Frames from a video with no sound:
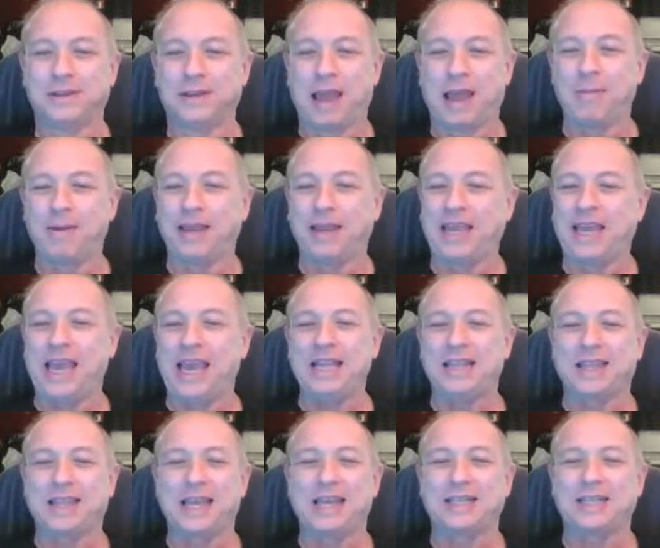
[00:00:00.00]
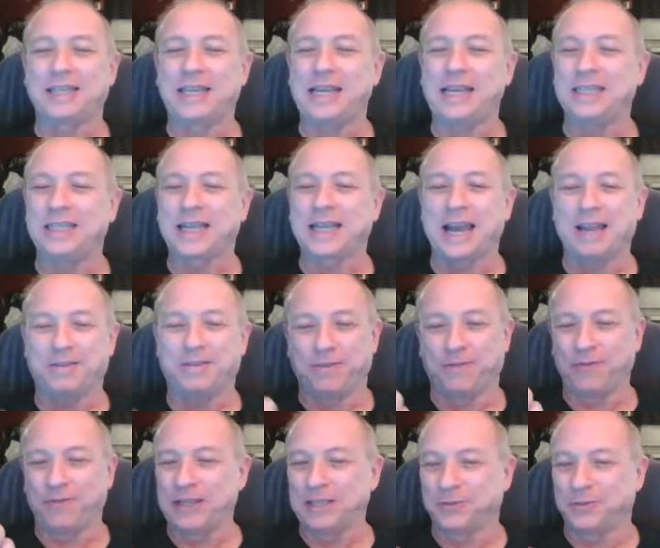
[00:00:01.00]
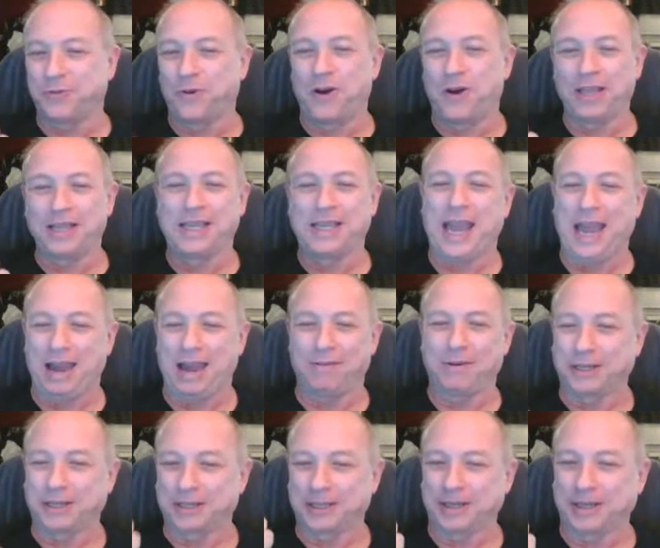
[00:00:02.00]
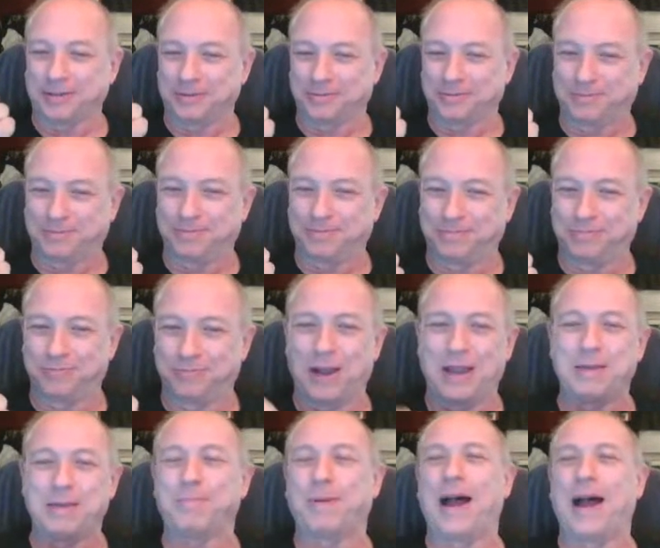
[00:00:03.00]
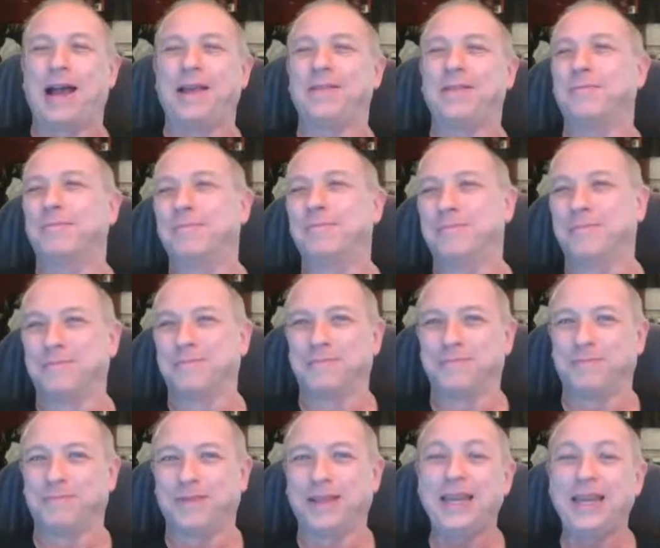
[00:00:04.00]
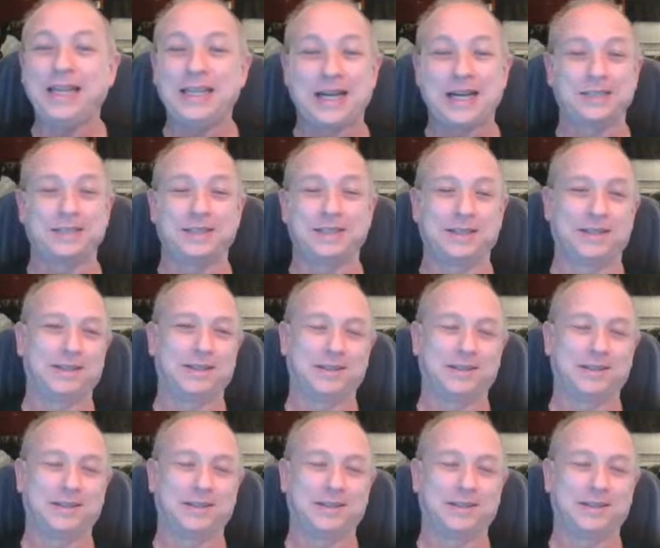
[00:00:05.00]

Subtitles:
I mean, he thinks he's got the Vince Vaughn character right by them, and he doesn't.